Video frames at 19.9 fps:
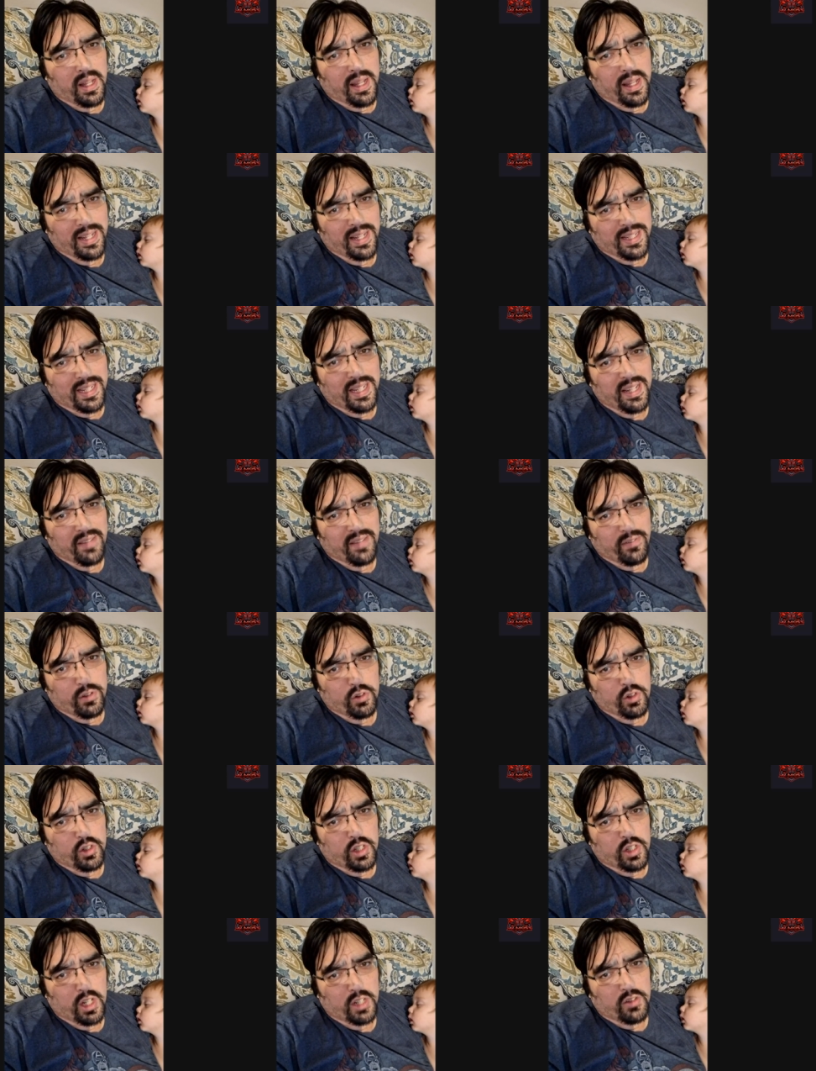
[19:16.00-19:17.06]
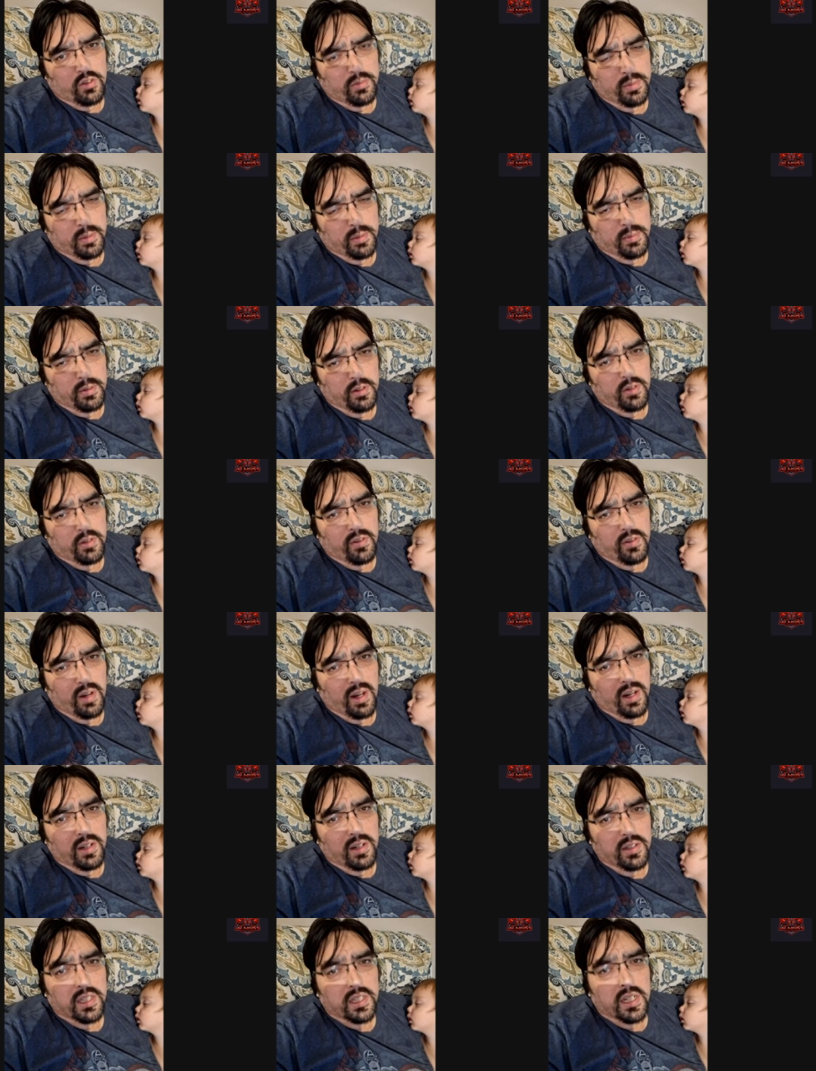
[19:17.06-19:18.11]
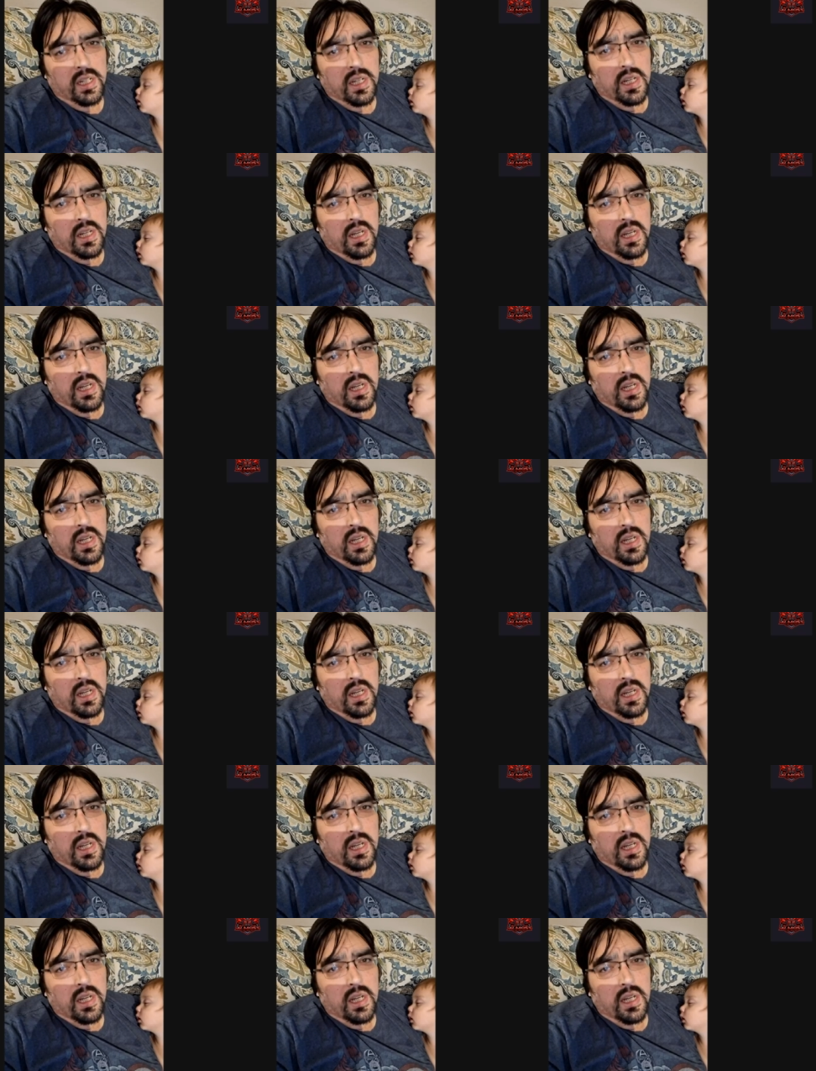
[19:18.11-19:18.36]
anti-infantry shots from your purifiers.